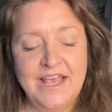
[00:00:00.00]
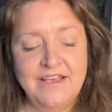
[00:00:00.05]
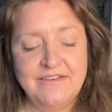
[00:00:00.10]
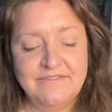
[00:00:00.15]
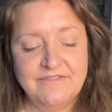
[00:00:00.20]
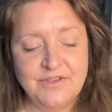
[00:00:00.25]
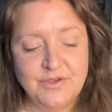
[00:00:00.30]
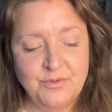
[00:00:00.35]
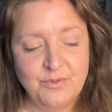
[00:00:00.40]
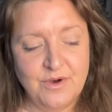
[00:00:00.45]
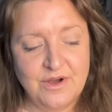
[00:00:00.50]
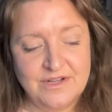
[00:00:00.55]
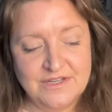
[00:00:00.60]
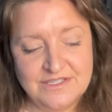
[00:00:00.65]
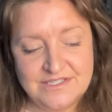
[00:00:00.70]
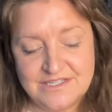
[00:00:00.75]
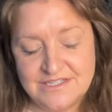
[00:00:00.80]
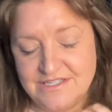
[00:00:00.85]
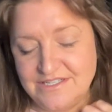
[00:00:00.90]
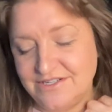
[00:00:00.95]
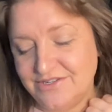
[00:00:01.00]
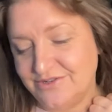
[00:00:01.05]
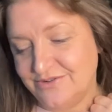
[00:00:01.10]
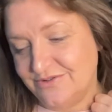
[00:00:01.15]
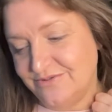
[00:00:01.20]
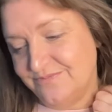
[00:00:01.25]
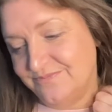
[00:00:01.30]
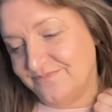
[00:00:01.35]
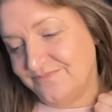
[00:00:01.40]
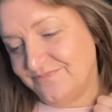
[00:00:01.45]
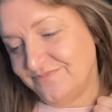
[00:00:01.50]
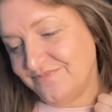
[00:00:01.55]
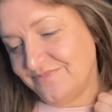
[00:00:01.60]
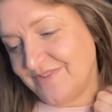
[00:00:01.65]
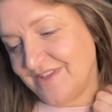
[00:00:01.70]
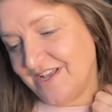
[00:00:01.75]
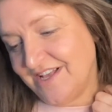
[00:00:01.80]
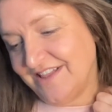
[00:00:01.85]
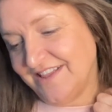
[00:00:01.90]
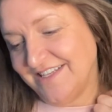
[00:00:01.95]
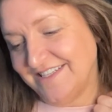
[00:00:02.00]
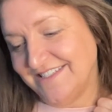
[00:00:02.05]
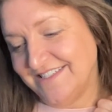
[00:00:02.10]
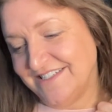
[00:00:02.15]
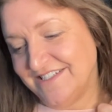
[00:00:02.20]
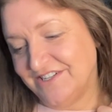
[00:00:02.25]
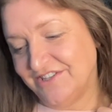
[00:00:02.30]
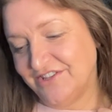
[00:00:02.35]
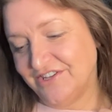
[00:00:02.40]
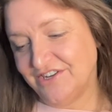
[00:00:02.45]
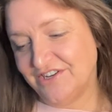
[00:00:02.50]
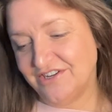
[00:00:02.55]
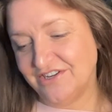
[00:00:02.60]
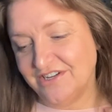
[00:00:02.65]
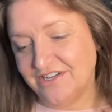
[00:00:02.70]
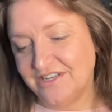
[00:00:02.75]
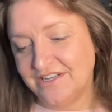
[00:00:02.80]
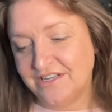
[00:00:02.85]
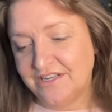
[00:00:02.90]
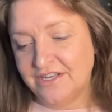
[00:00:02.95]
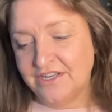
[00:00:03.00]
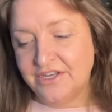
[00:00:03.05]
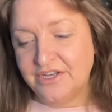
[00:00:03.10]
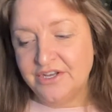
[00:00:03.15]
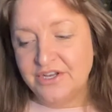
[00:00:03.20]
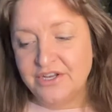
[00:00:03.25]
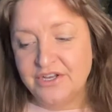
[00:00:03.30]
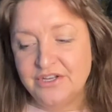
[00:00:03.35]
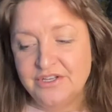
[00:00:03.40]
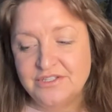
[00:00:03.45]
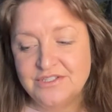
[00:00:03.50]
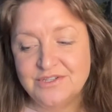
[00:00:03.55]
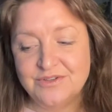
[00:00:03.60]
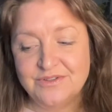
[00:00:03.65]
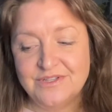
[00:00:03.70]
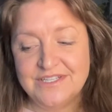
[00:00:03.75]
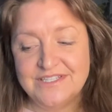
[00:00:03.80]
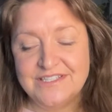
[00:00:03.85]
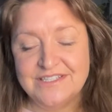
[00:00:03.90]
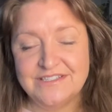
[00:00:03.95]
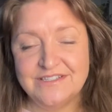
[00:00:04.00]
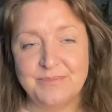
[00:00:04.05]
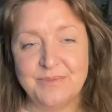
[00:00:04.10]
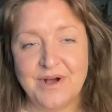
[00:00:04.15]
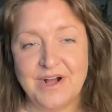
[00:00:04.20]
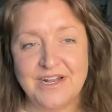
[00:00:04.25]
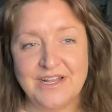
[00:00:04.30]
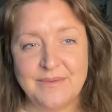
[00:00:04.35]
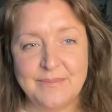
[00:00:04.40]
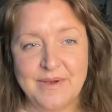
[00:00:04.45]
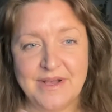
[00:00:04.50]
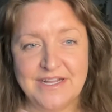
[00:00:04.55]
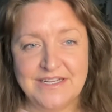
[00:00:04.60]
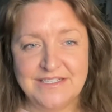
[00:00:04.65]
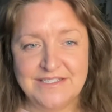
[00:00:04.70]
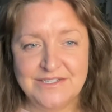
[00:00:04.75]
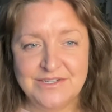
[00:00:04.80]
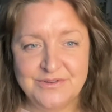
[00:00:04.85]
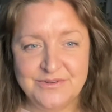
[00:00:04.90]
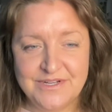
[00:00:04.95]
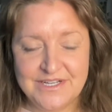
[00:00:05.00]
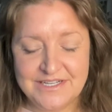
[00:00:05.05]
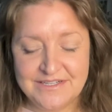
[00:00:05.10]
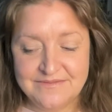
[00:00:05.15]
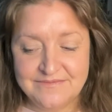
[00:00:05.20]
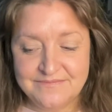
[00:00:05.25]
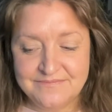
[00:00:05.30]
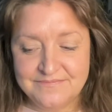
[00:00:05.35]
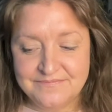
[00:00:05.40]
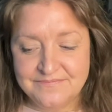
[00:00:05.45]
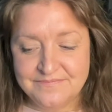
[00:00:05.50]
if you want to do a listen along. So this is Body Mind Tune In.